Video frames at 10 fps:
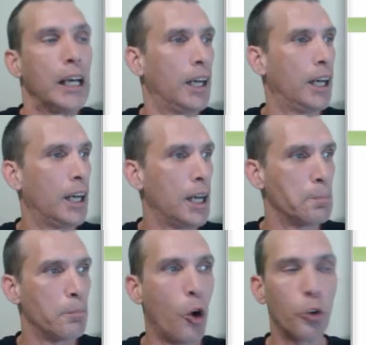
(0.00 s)
Um,
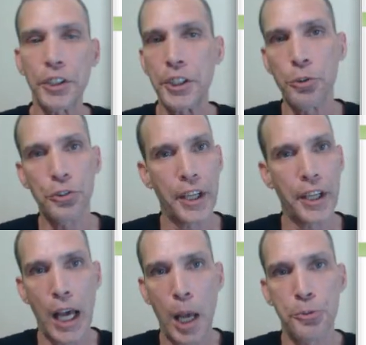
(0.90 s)
only use that
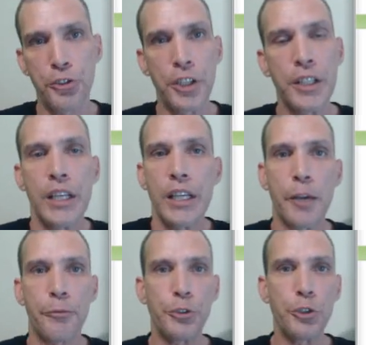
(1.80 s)
option
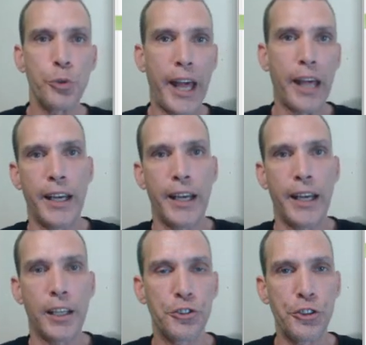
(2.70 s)
if you have
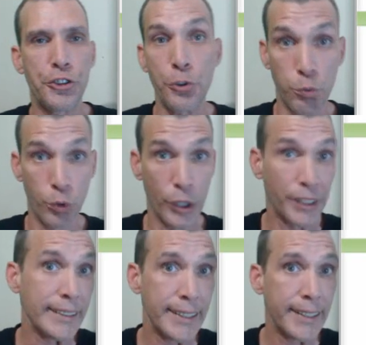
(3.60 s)
files that you
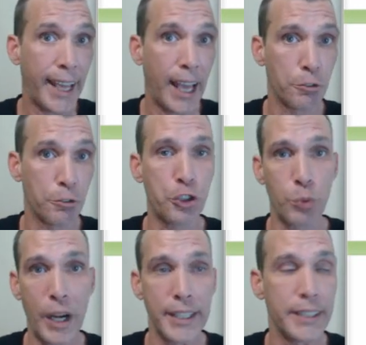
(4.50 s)
really need to have
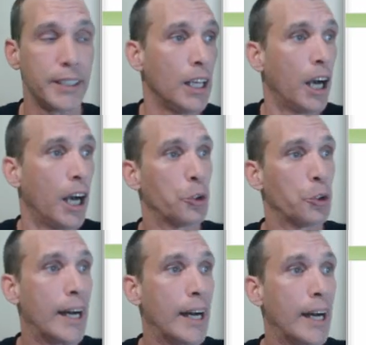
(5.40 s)
shredded.
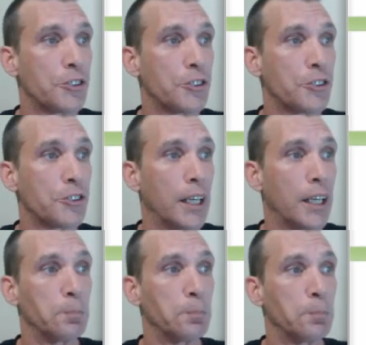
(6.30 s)
Otherwise,
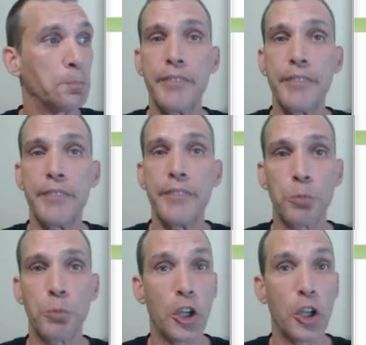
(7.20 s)
um, leave
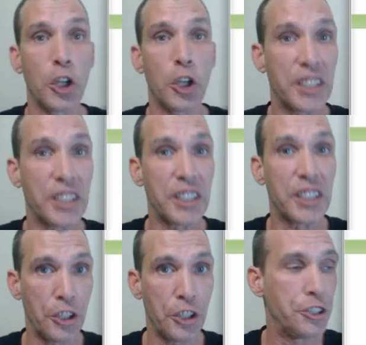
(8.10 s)
that one alone
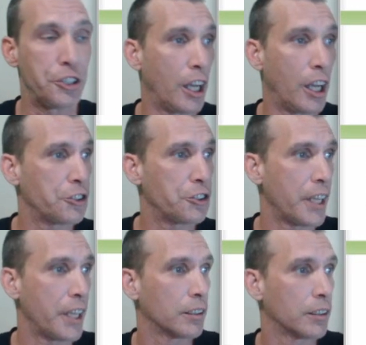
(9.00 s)
because it does
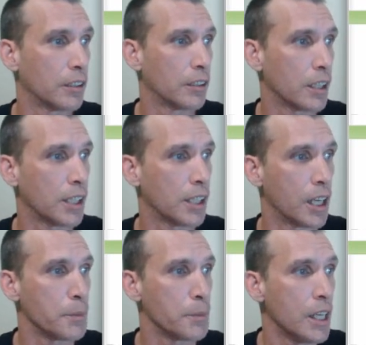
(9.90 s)
take a long
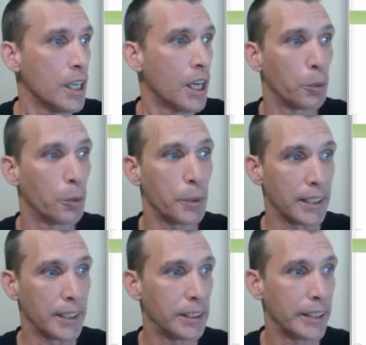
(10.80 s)
time. Uh, we
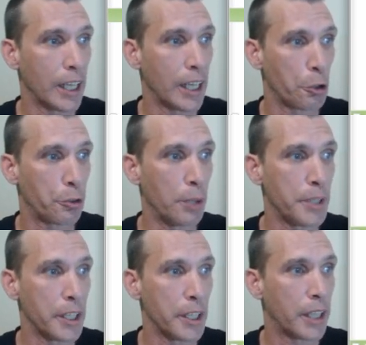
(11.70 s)
can clean out our
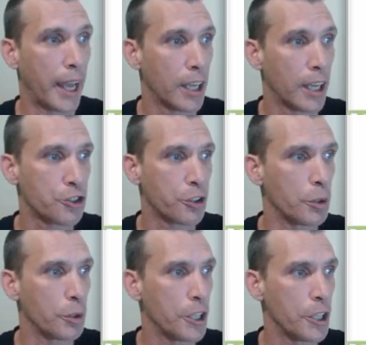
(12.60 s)
thumbnail cache if
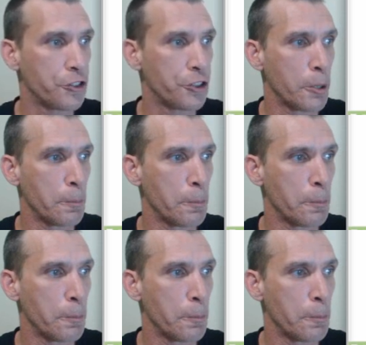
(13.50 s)
we wish.